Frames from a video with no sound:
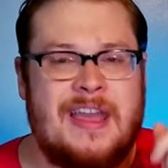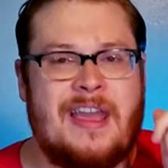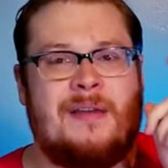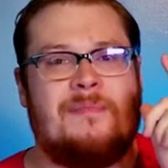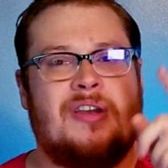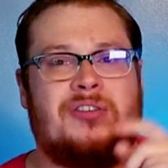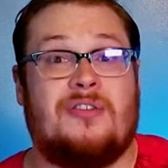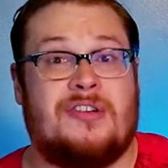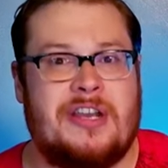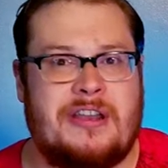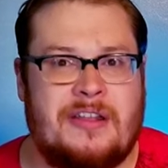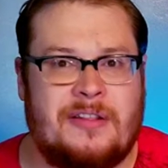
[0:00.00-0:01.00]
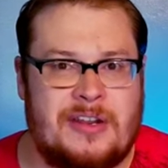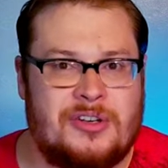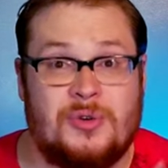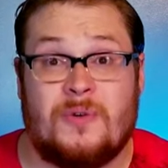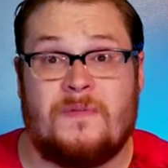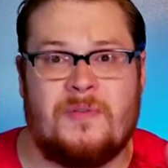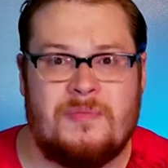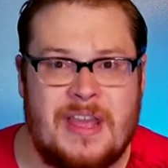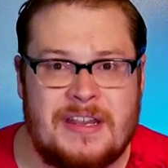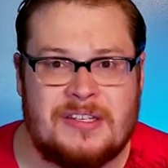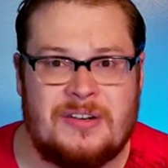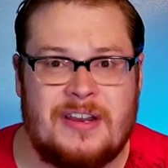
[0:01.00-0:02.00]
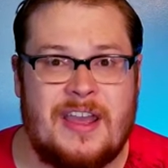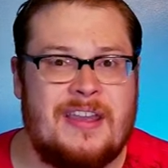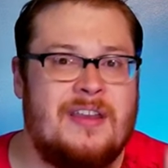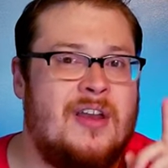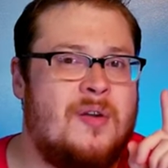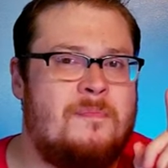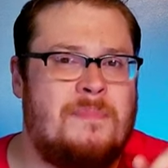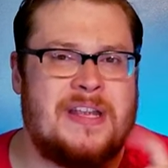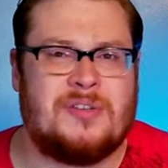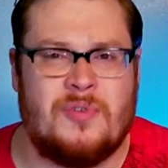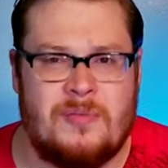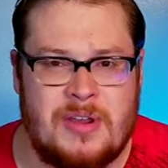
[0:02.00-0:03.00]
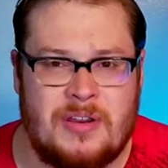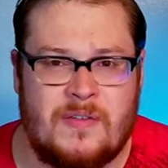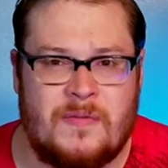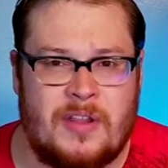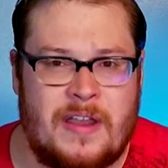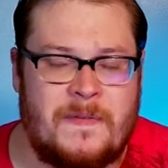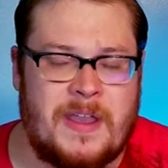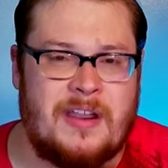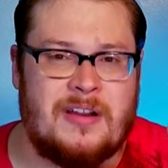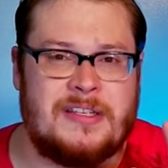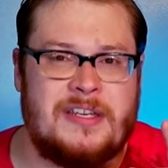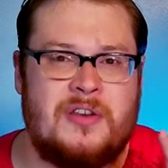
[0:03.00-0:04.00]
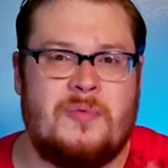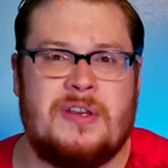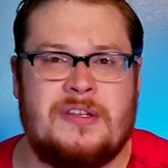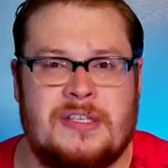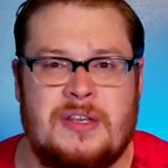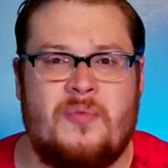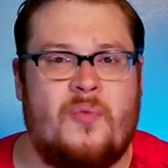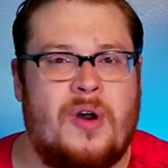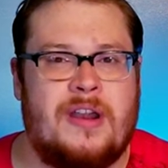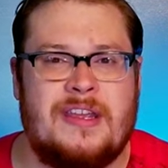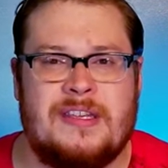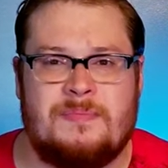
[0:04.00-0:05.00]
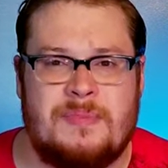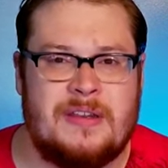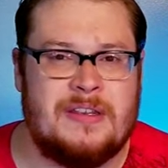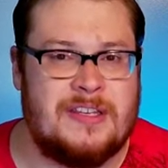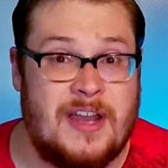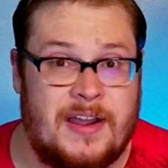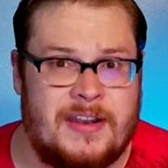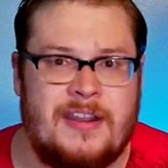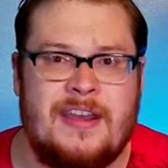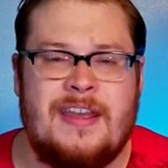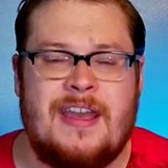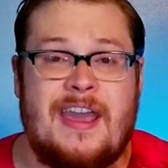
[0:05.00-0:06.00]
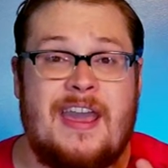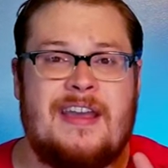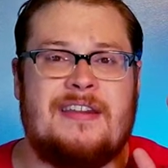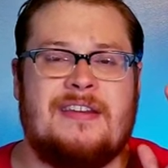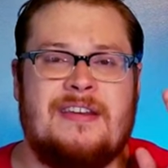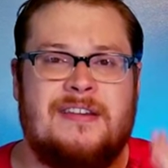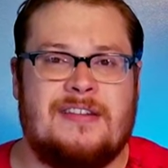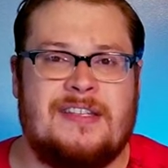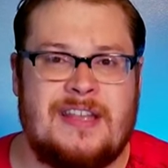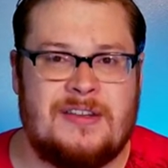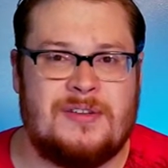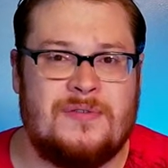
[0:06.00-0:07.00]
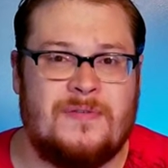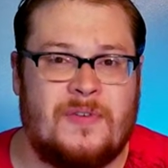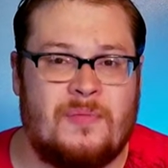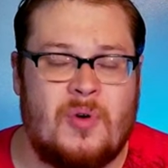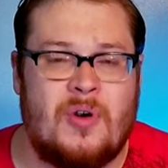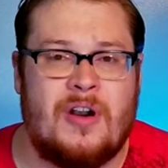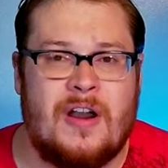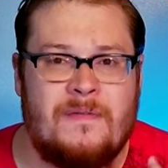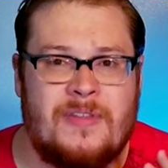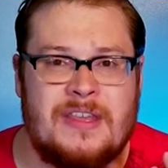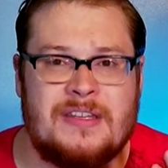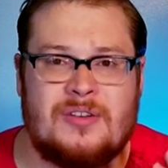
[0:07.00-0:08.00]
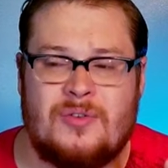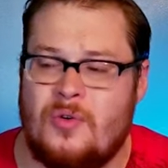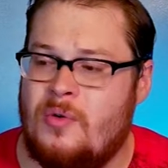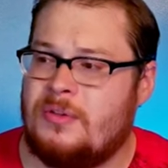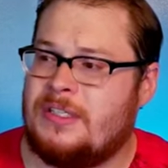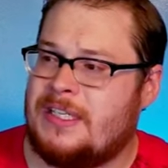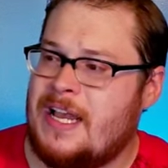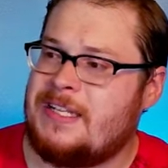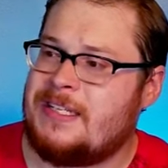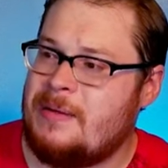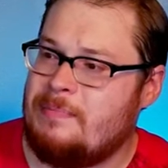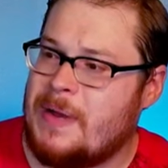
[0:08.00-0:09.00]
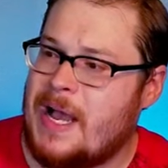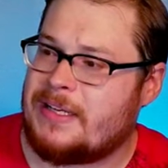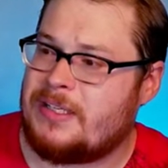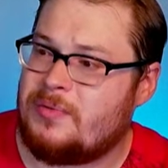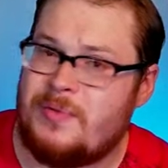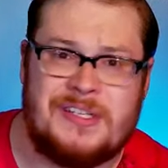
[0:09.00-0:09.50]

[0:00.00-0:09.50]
And make sure to check out that short from yesterday Best one minute of your life, I guarantee you, when you see what has been done. And stay tuned for more of these cool sets and boxes.